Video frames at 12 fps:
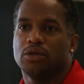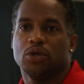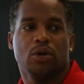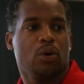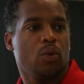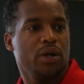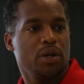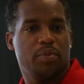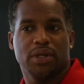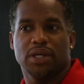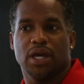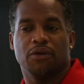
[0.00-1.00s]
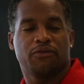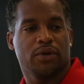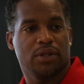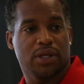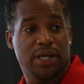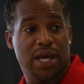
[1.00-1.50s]
you don't want to be in
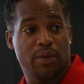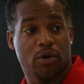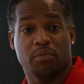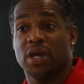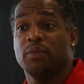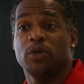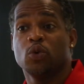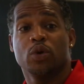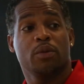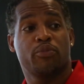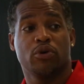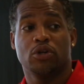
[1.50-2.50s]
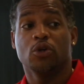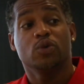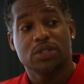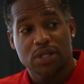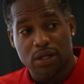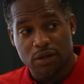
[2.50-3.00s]
front of the camera. Maybe you want to
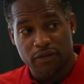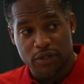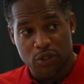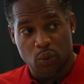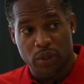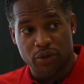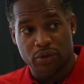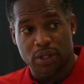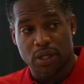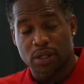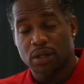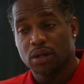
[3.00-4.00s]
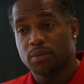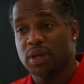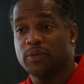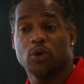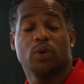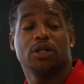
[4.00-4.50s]
produce television when you're done.
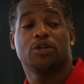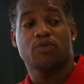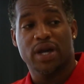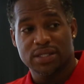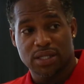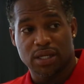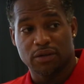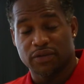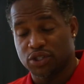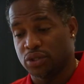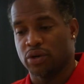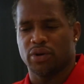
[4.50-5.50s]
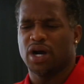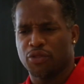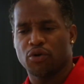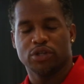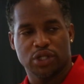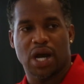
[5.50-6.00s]
Maybe you want to direct television. There are
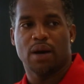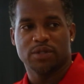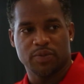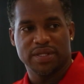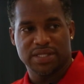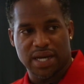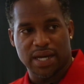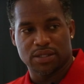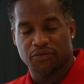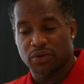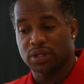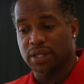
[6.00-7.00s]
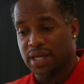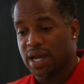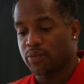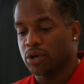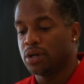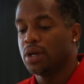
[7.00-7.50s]
other jobs besides in front of the
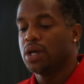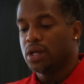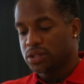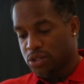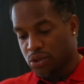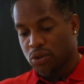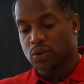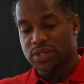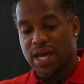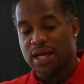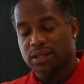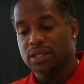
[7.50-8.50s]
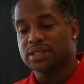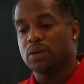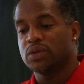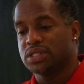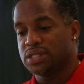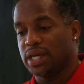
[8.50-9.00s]
camera. To those athletes,
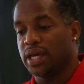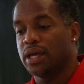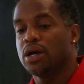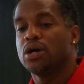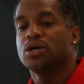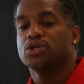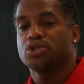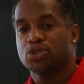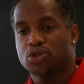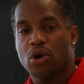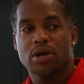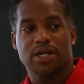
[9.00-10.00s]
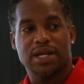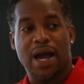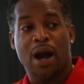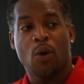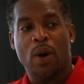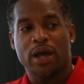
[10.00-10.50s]
I would say, start
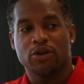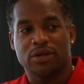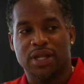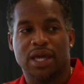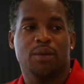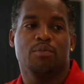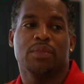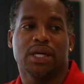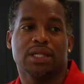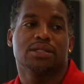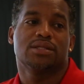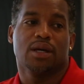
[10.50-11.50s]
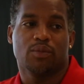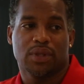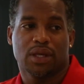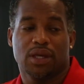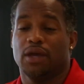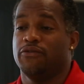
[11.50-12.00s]
now while your name means
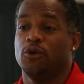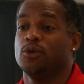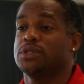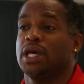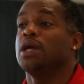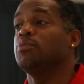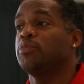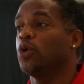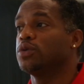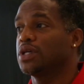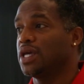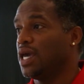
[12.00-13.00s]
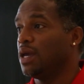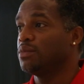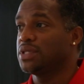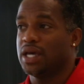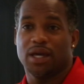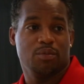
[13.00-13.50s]
something. If Usain Bolt
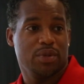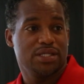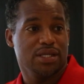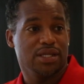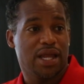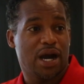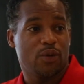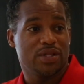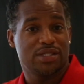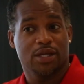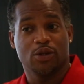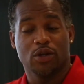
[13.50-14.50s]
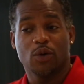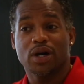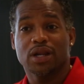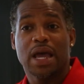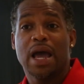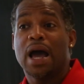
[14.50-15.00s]
came to NBC now and said, you know
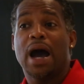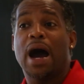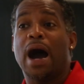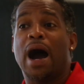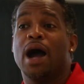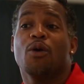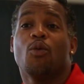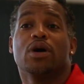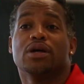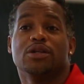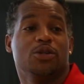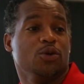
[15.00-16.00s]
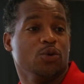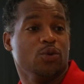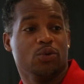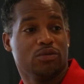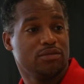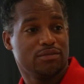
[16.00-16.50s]
what, I want to do
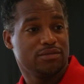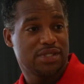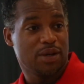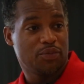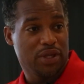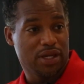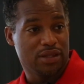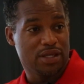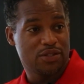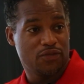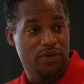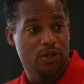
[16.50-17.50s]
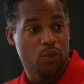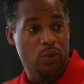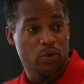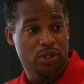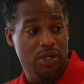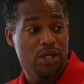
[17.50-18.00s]
something in this field
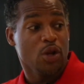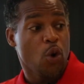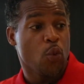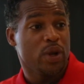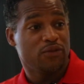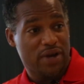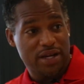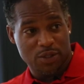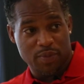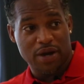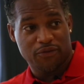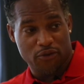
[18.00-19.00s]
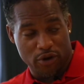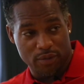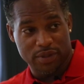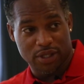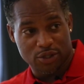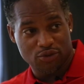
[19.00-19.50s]
when we're done, we'd find a spot for
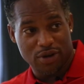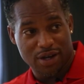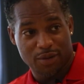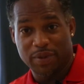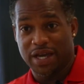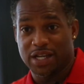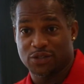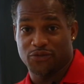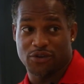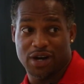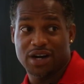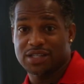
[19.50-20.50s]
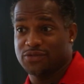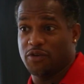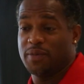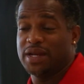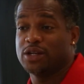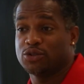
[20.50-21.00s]
him in the truck. Because for us, for
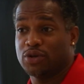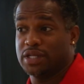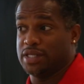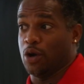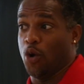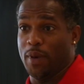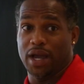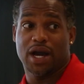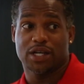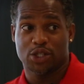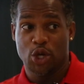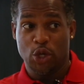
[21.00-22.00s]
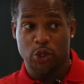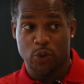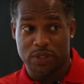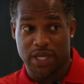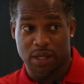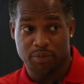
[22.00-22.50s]
everybody in the truck, it's like, oh my gosh,
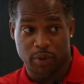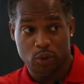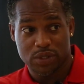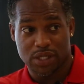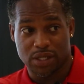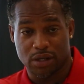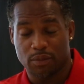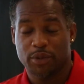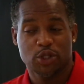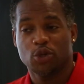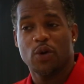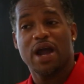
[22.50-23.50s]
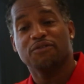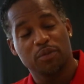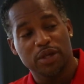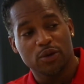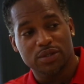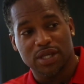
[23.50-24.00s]
Usain Bolt's here. But you don't have to
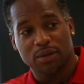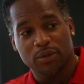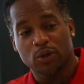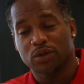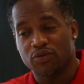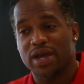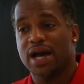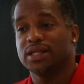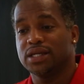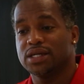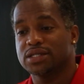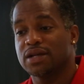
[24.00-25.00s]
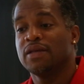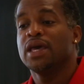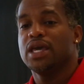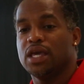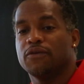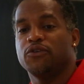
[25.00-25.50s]
be Usain Bolt. The reality is,
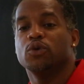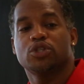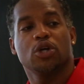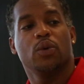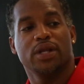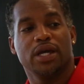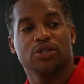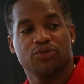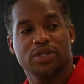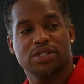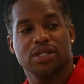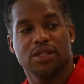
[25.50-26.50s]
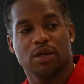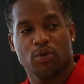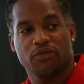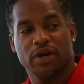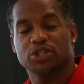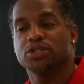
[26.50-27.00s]
if you show an interest in the
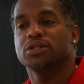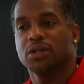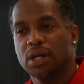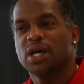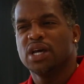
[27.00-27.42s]
profession,